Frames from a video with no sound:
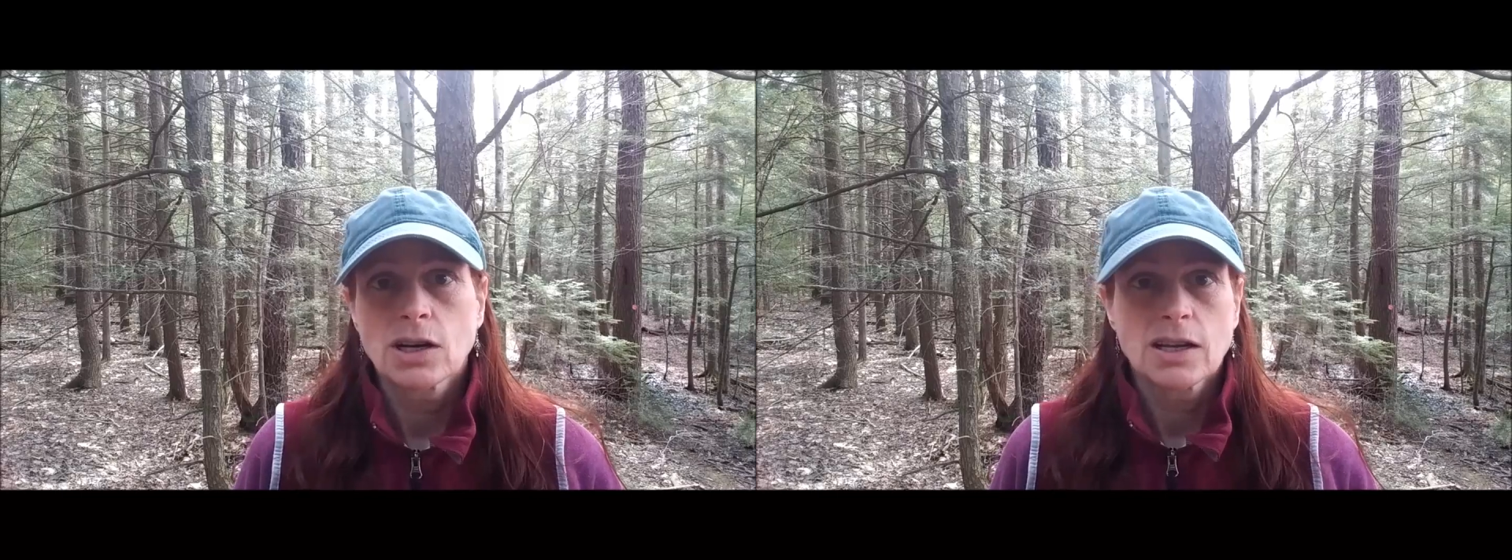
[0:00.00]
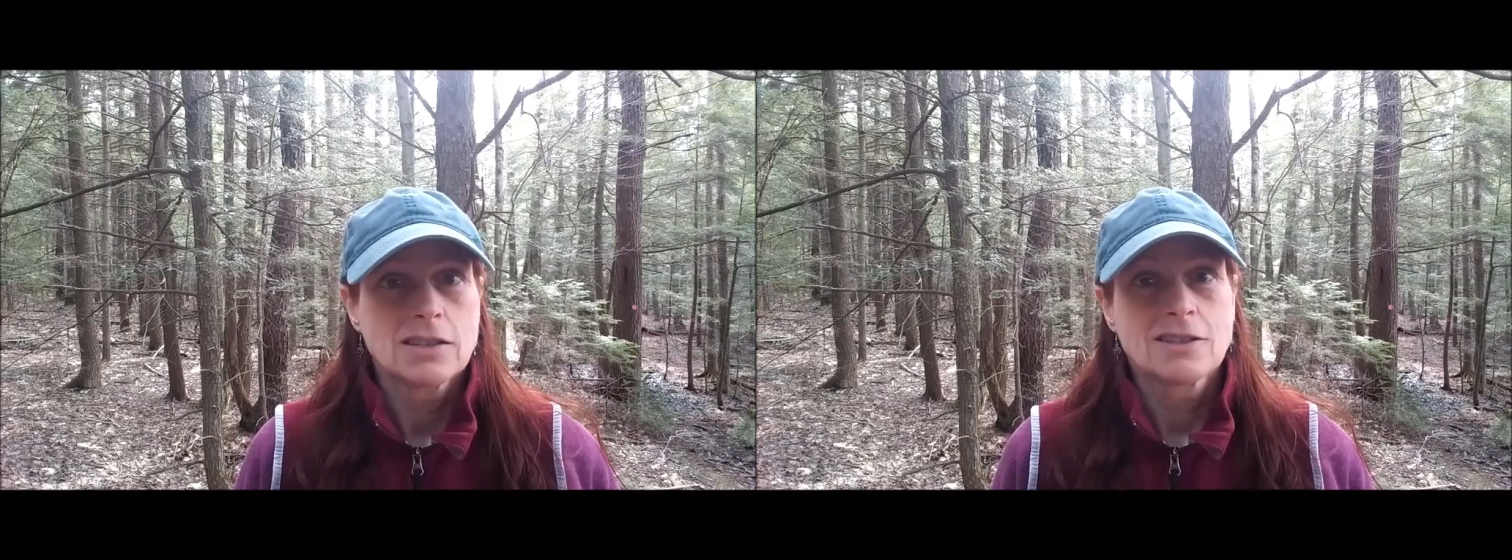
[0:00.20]

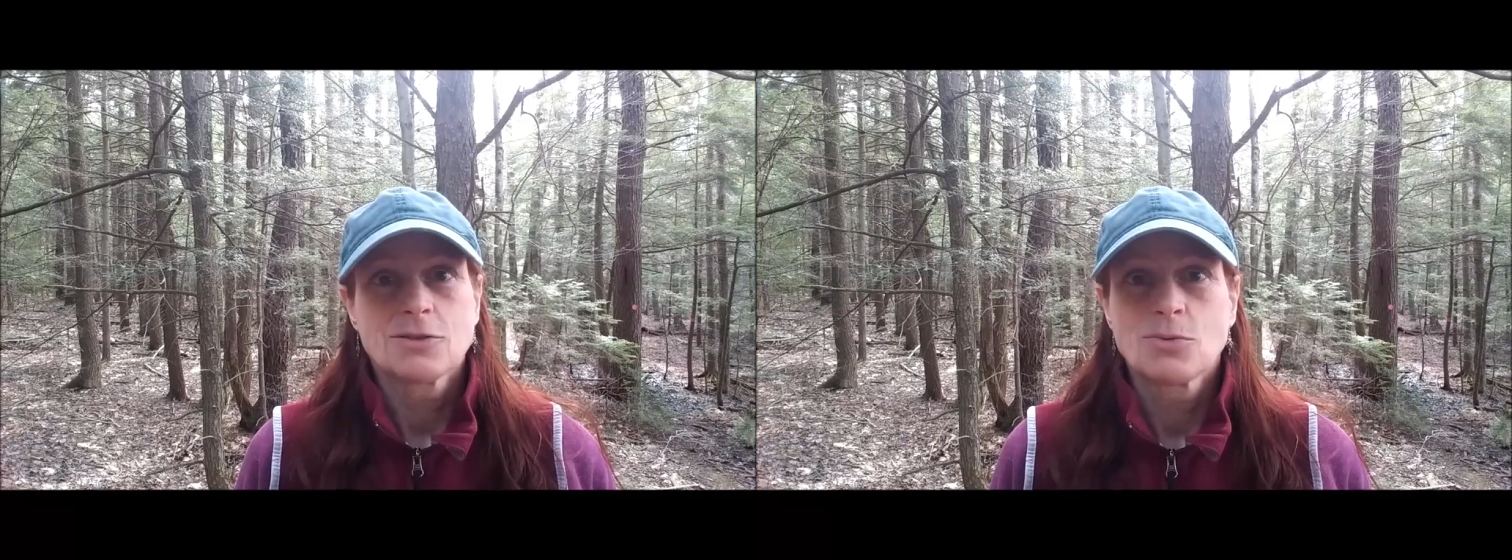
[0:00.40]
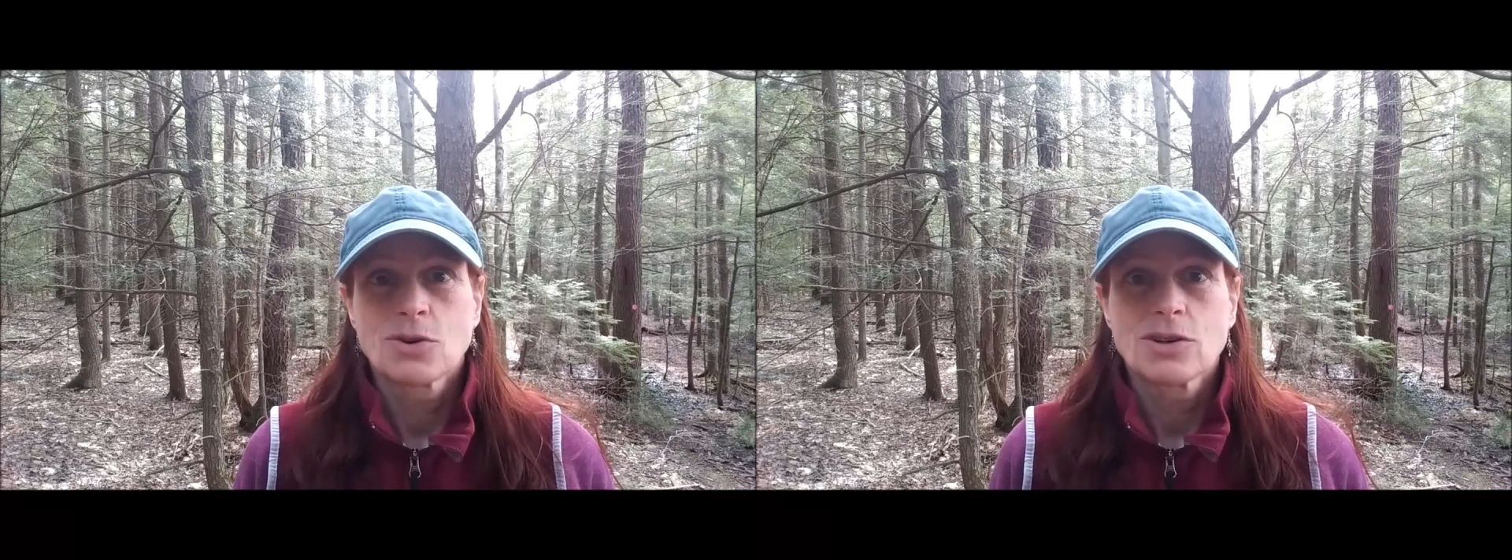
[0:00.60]
into
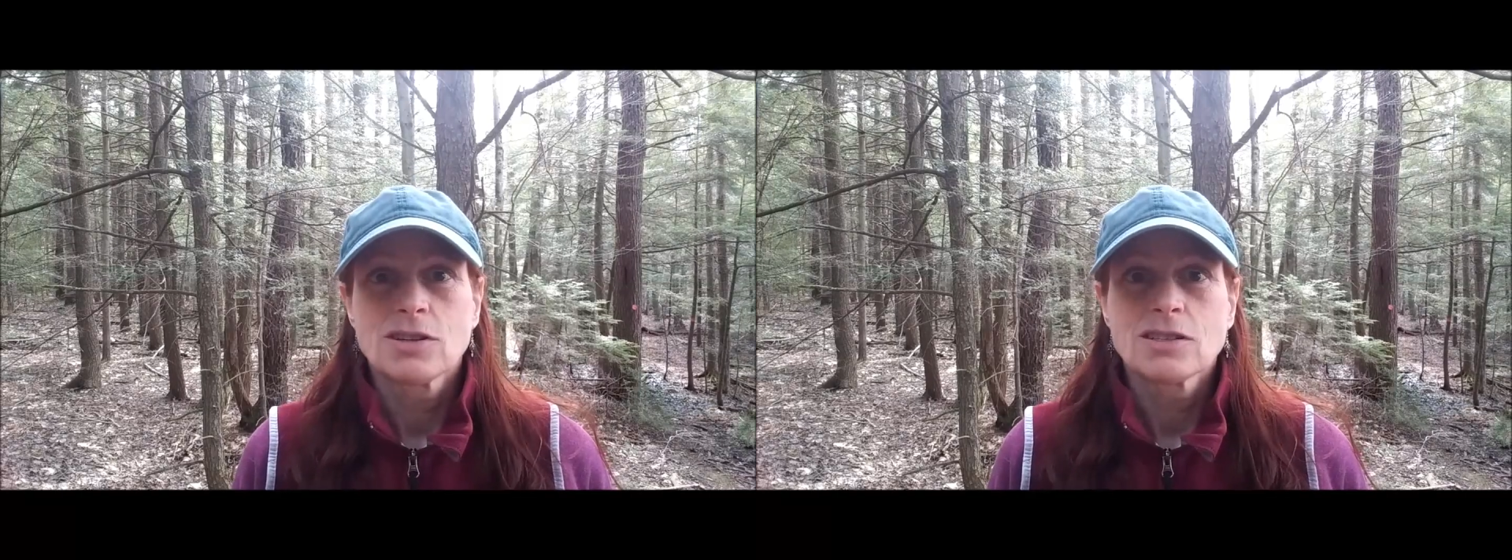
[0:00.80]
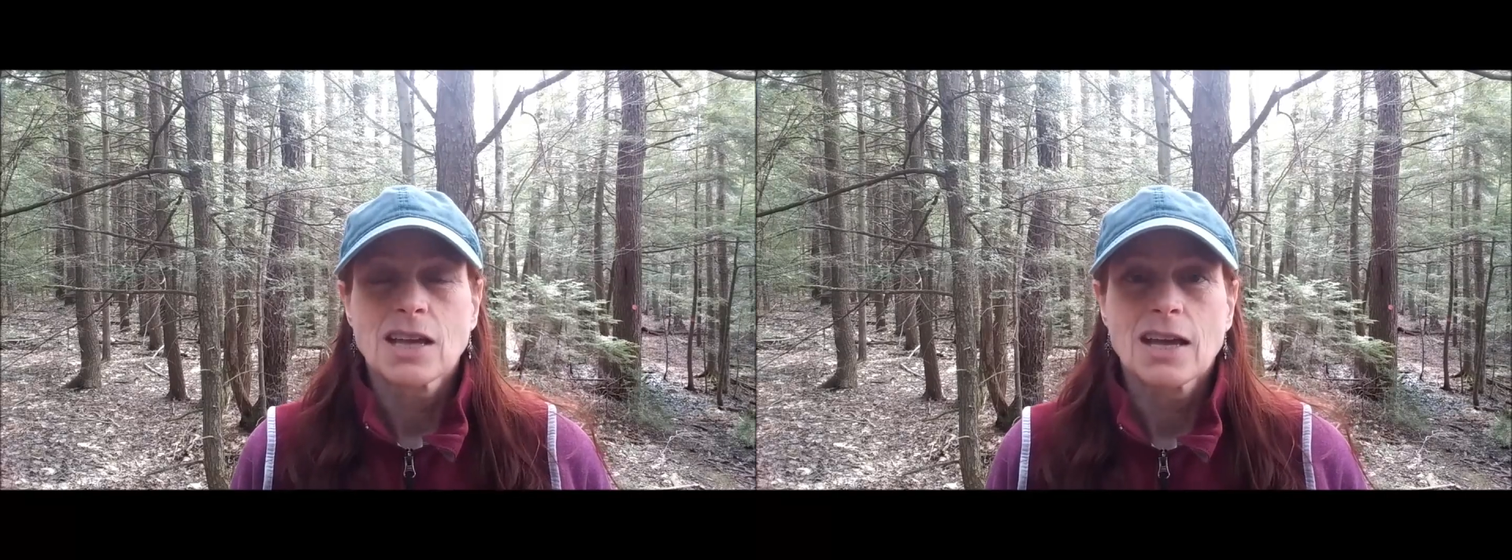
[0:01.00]
the
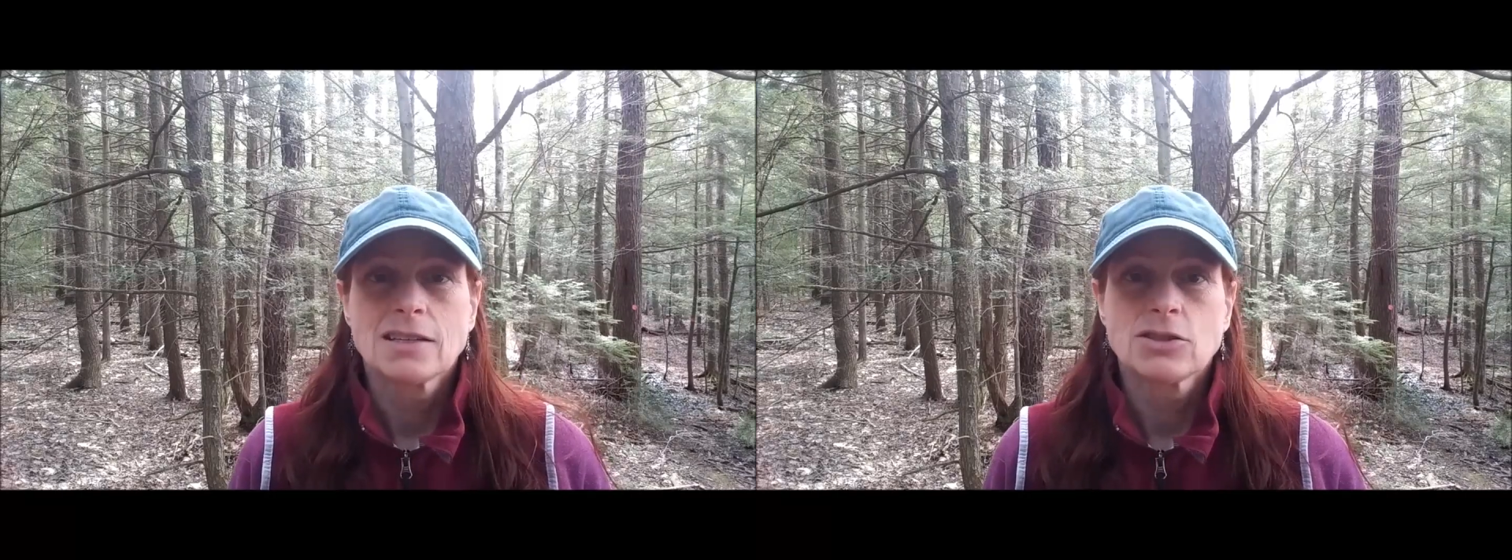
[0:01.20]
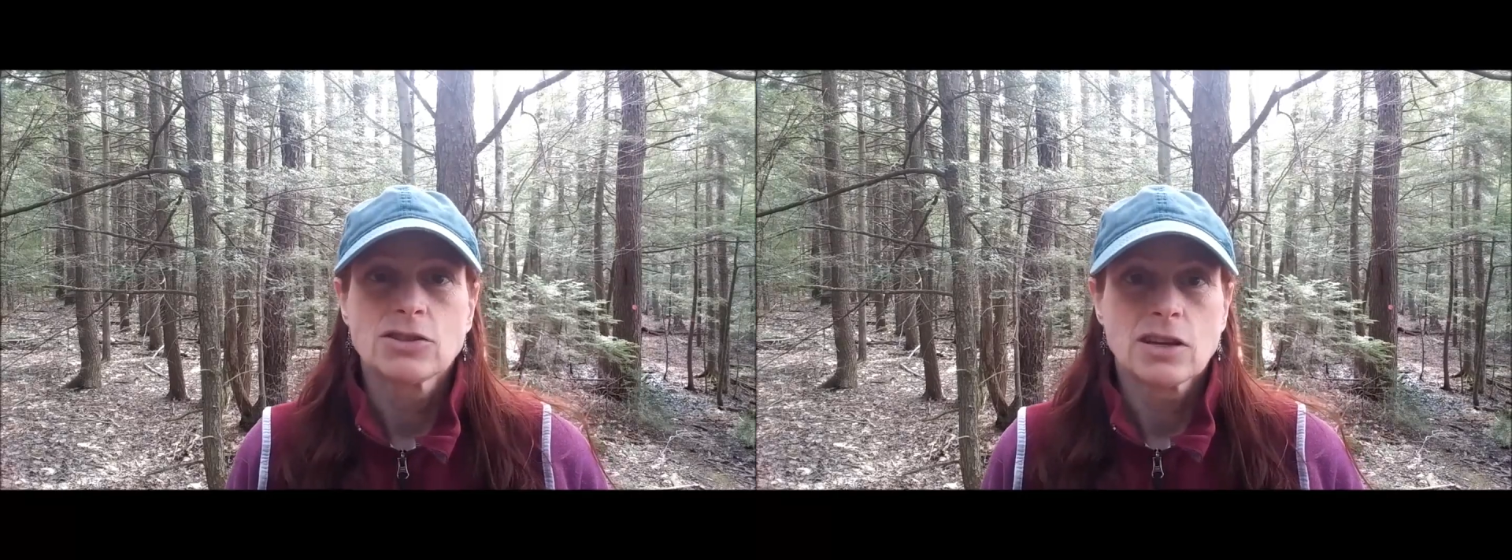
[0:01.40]
world
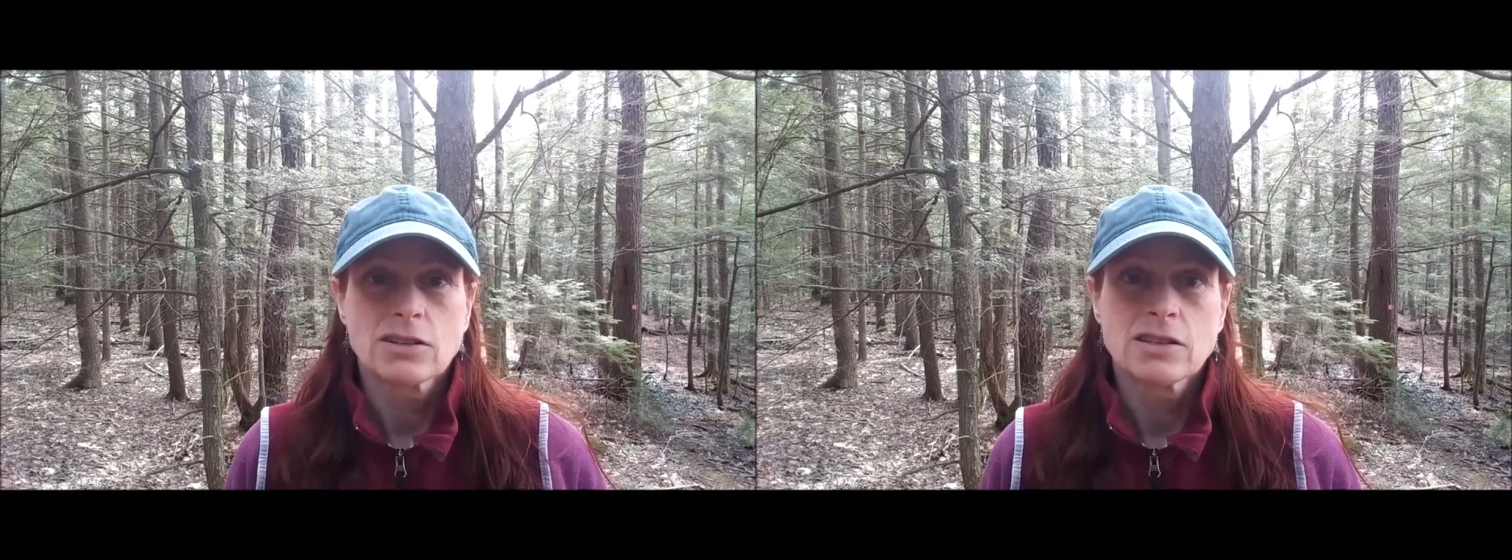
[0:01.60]
and to their